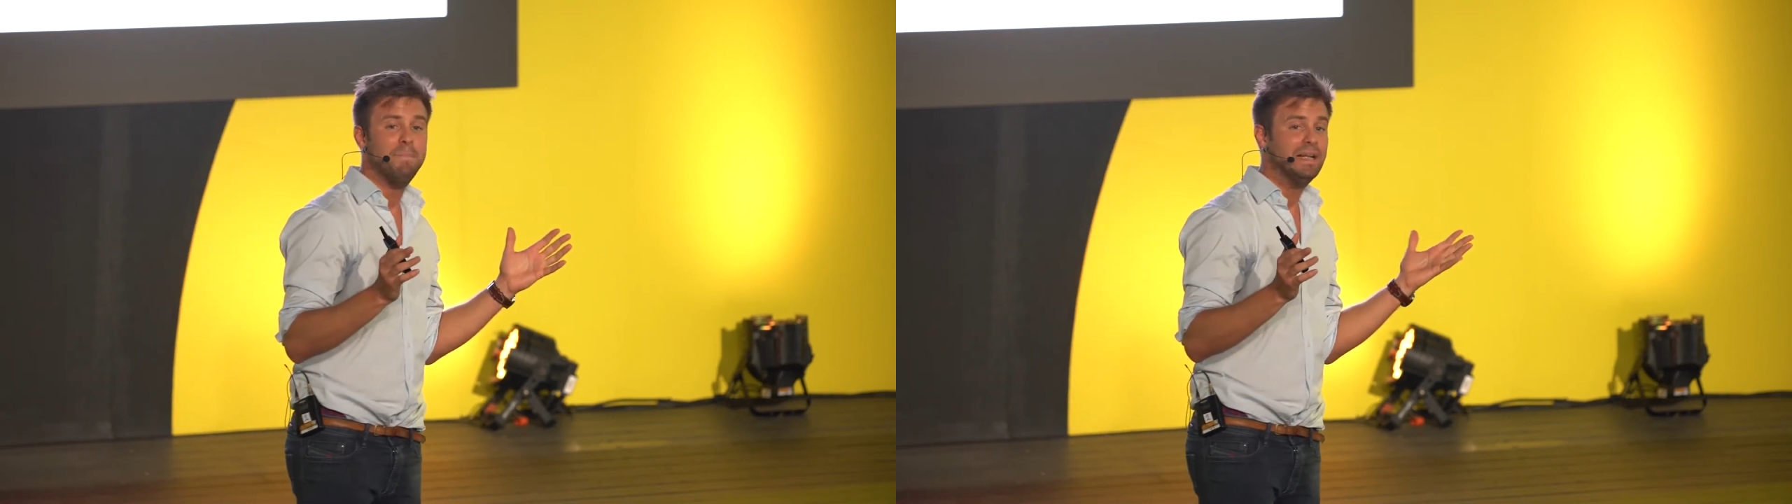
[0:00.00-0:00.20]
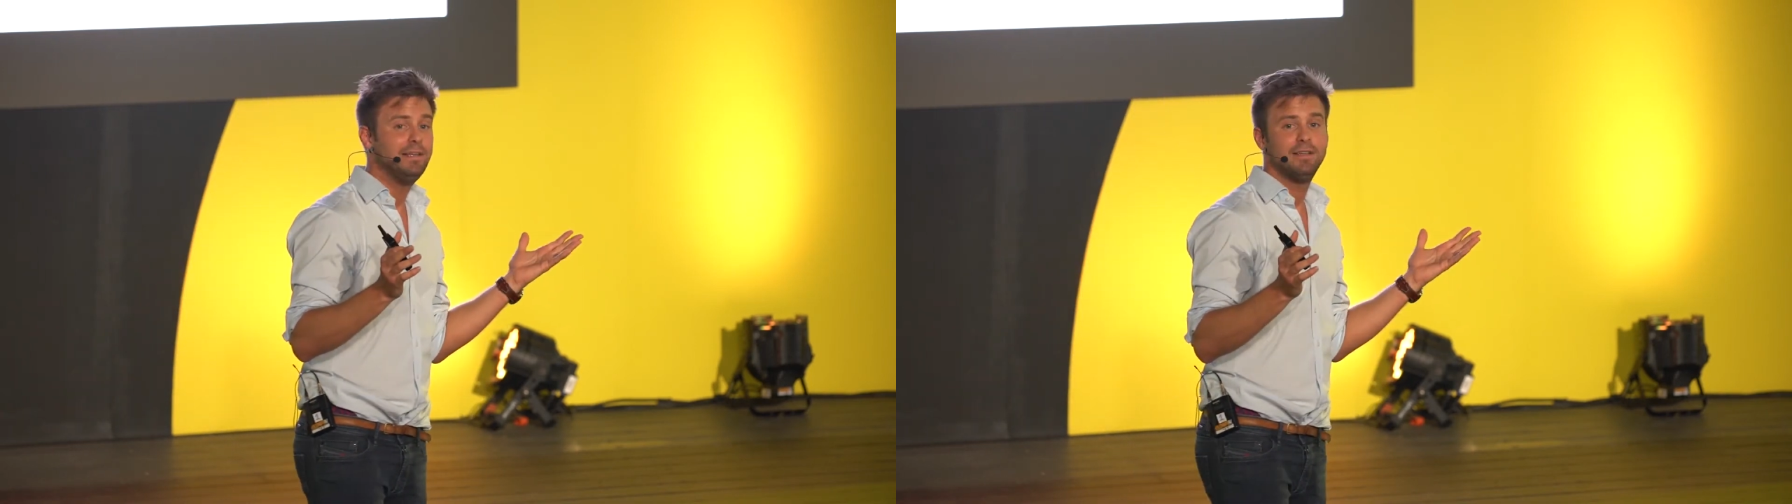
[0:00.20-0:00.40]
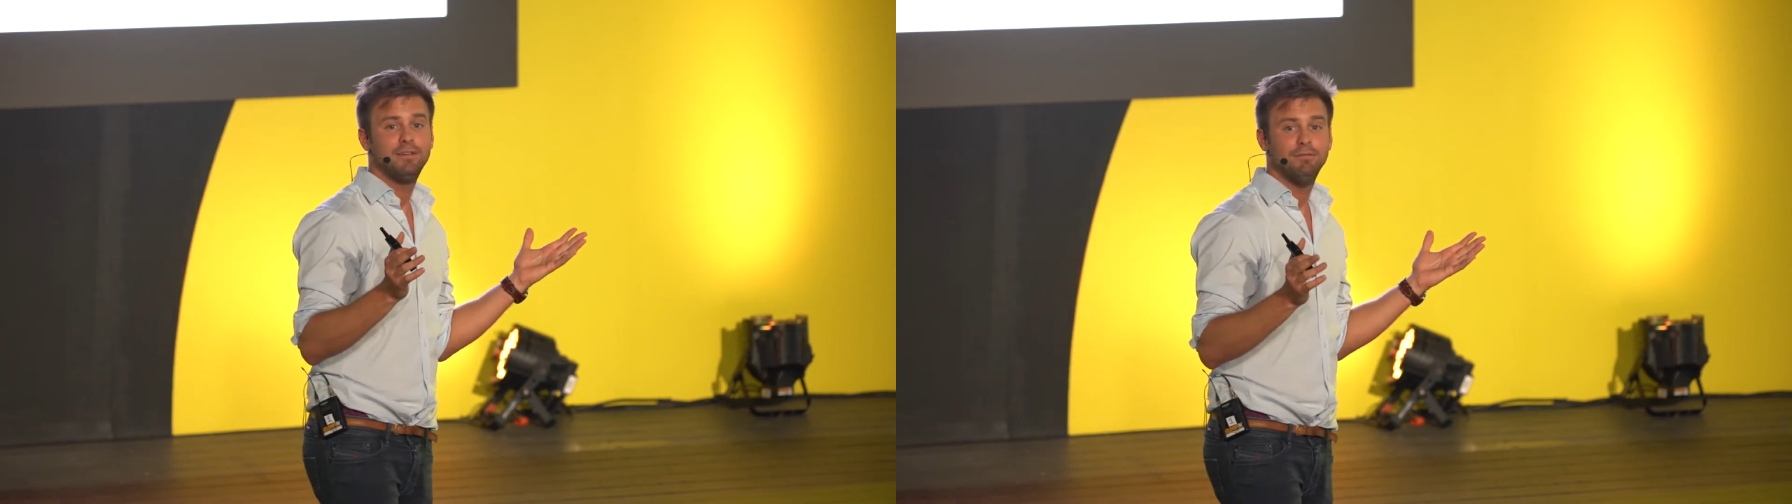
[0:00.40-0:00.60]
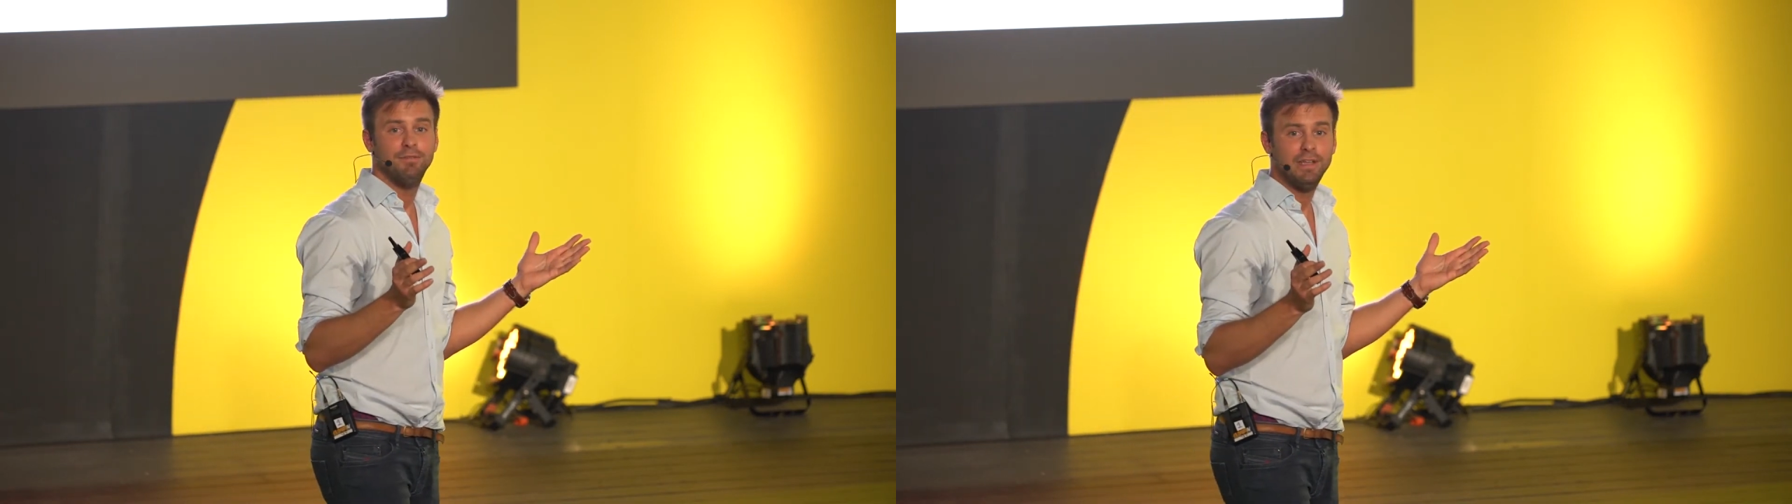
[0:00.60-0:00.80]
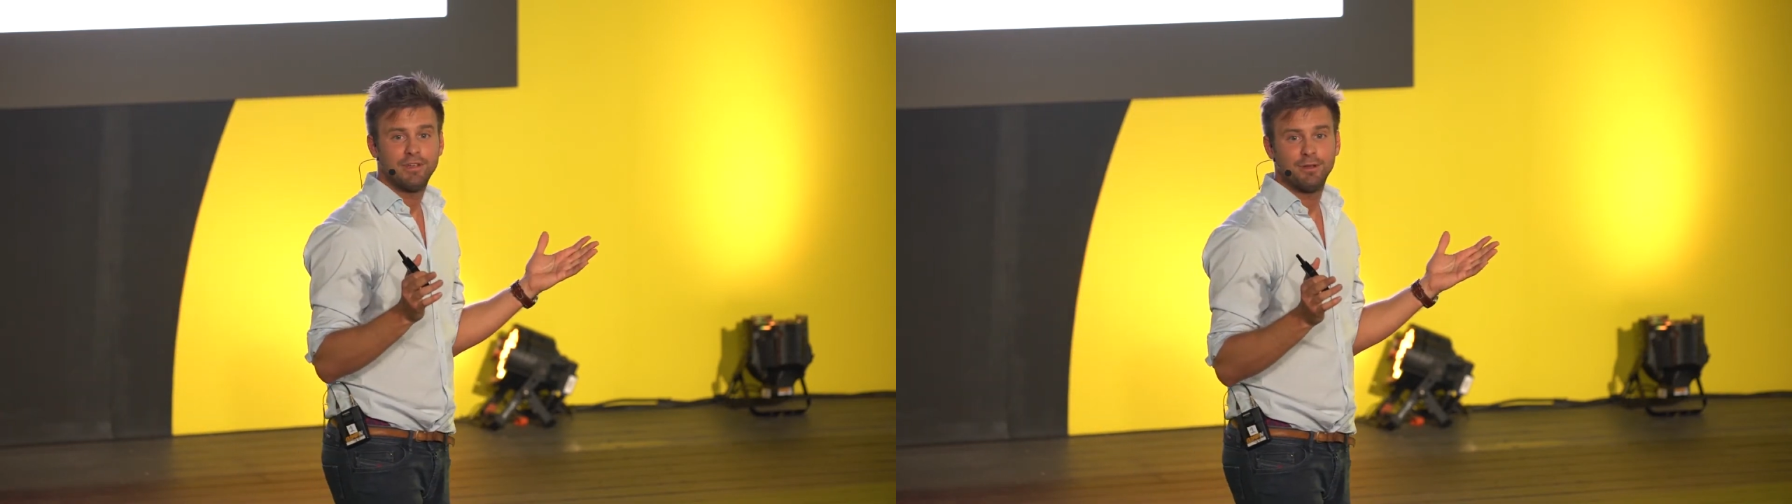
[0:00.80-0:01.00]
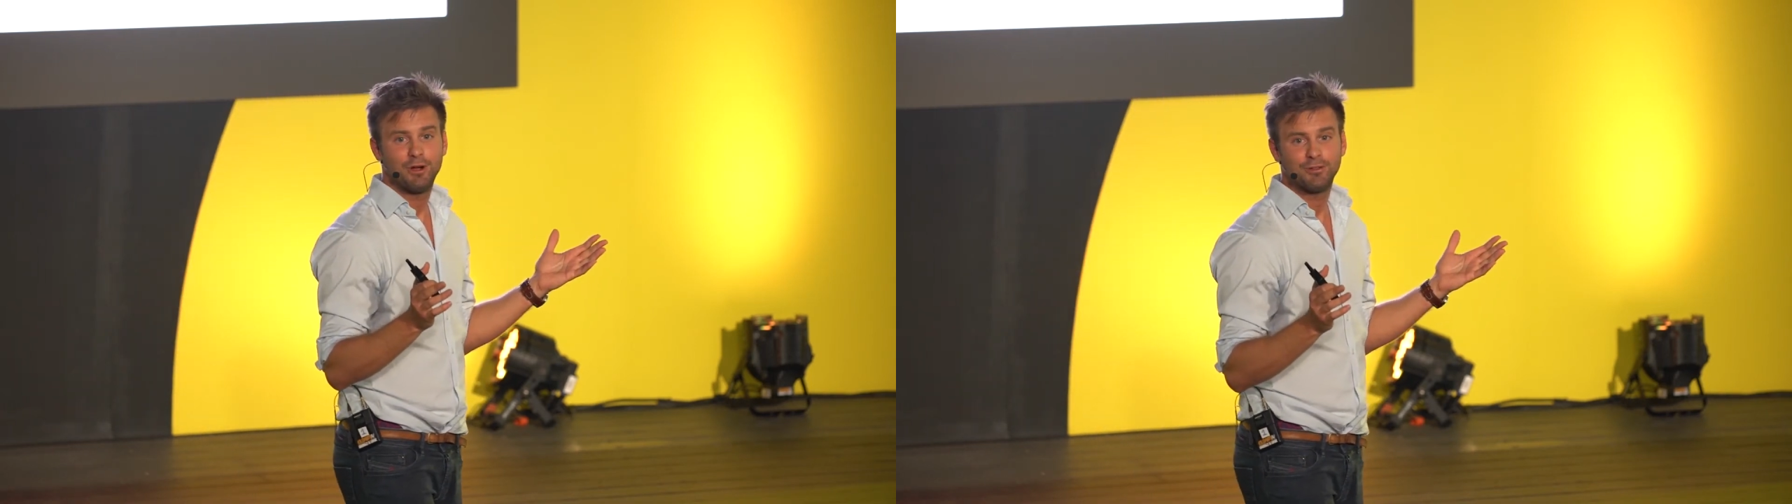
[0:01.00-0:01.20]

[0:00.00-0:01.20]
billion Visa and